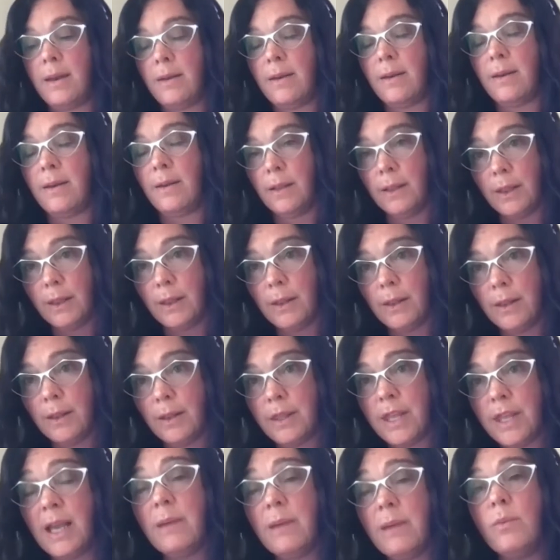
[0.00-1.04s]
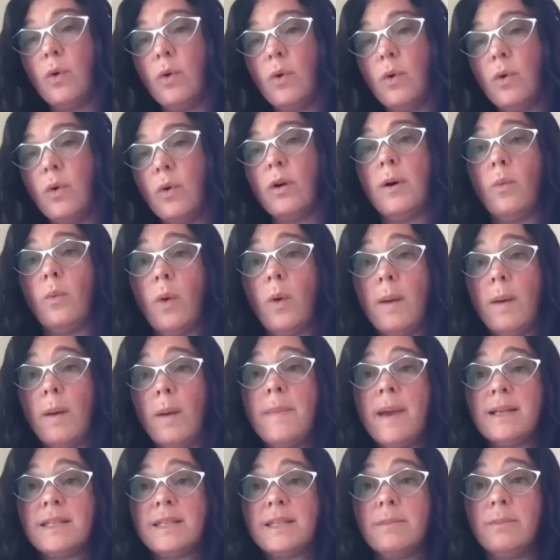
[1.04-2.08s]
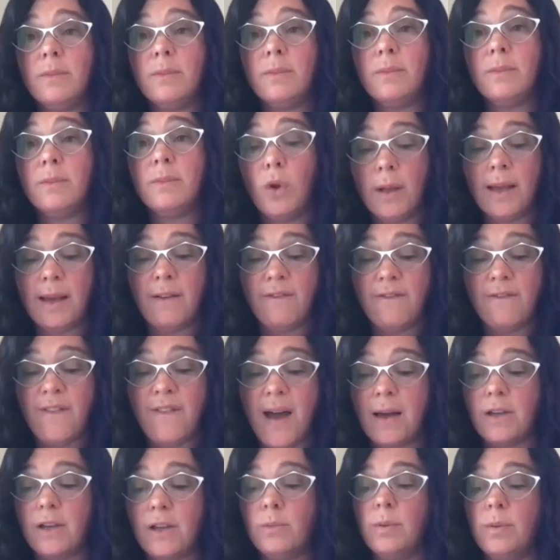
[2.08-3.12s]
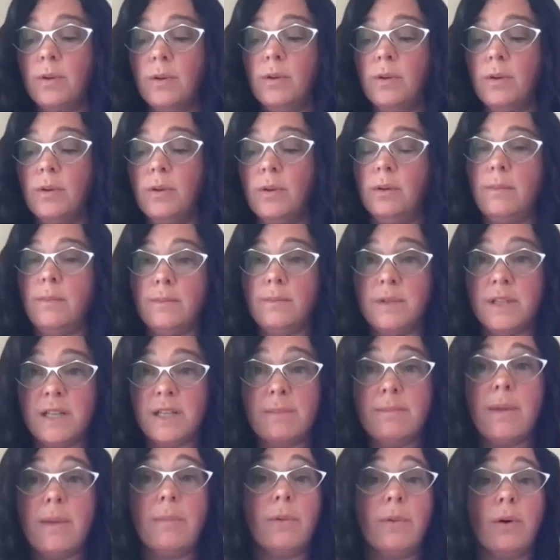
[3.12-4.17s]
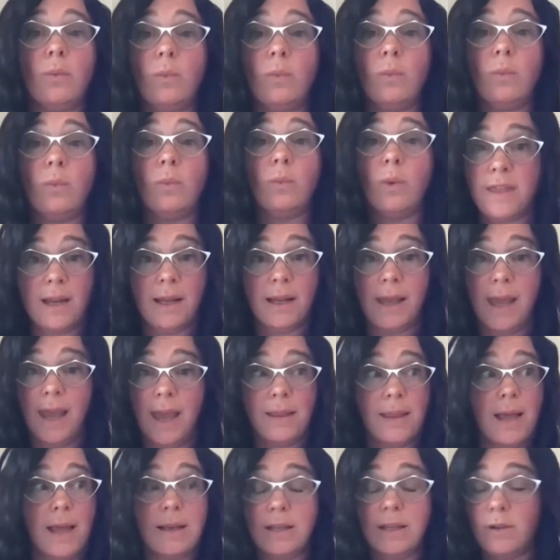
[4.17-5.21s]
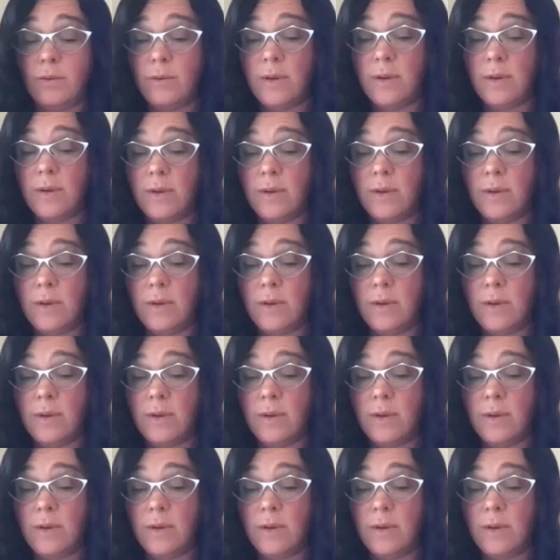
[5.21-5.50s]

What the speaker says: and think more about what makes them look like a valuable team member with that, again, that